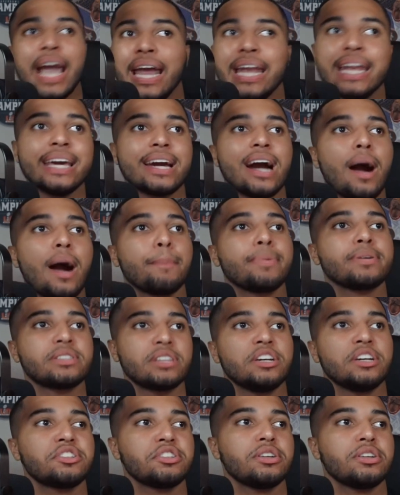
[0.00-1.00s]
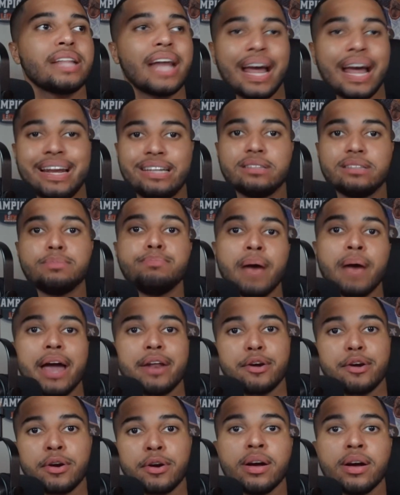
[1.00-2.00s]
competition that is
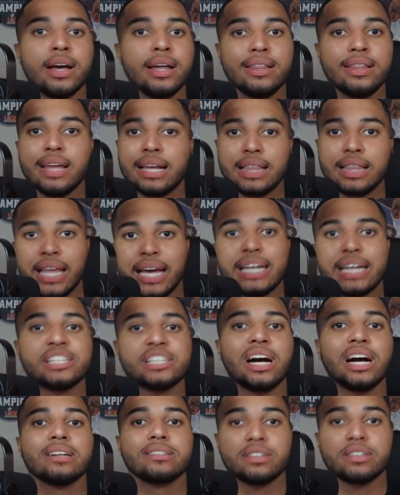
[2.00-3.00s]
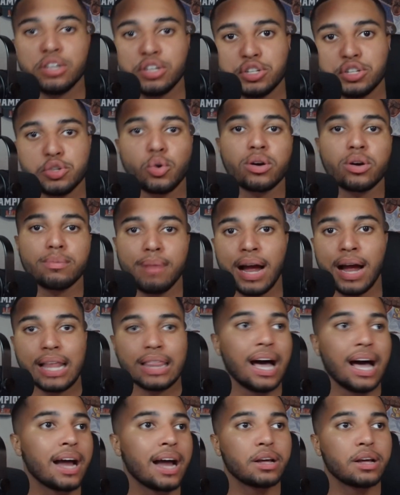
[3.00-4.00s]
better than Lane Johnson and Jordan
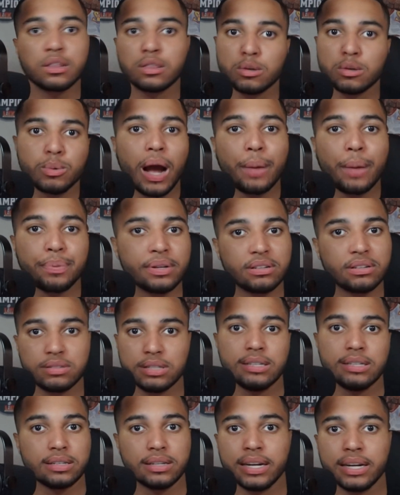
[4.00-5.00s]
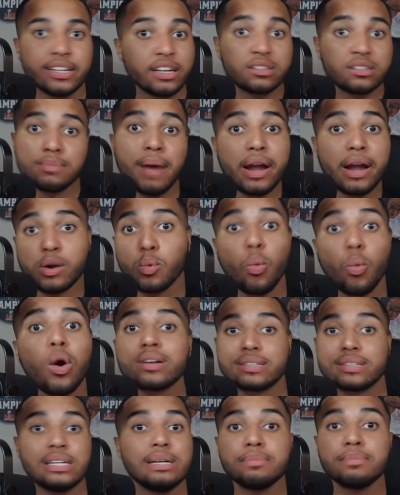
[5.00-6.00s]
Mailata throughout this season. It doesn't matter what
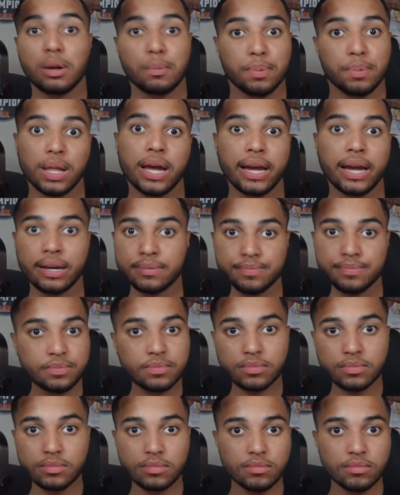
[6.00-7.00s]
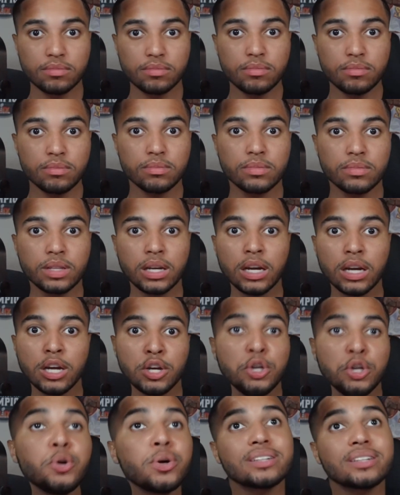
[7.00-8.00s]
team they're playing.
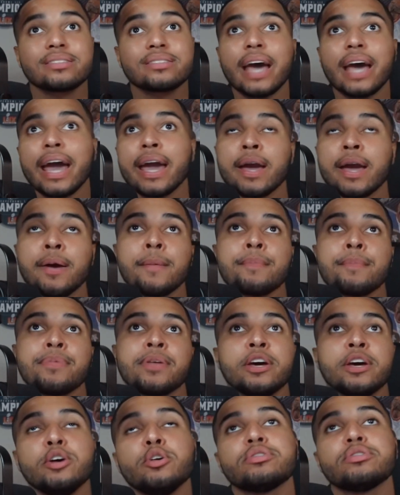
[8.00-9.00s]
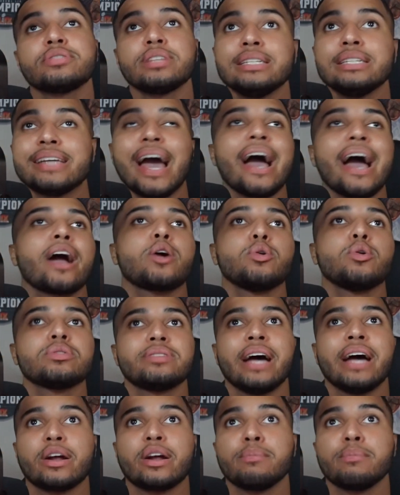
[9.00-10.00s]
You can say he'll see tackles
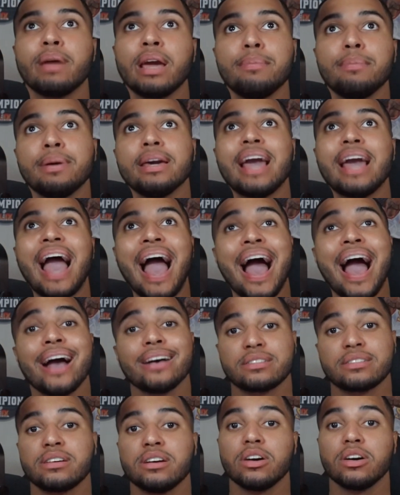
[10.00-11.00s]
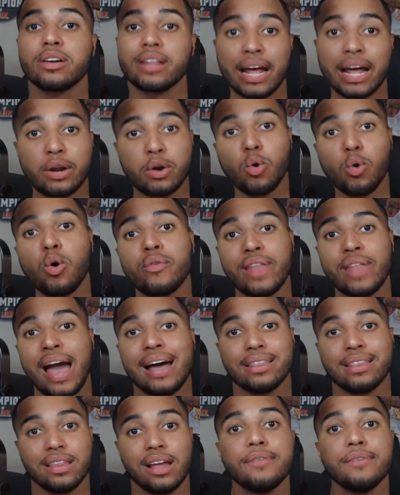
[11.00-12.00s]
that are maybe as good, that are on
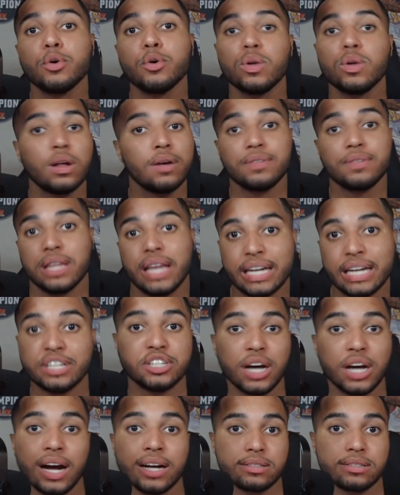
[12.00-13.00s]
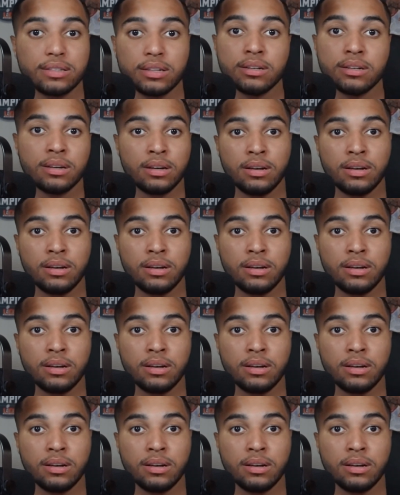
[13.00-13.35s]
that level of Lane Johnson.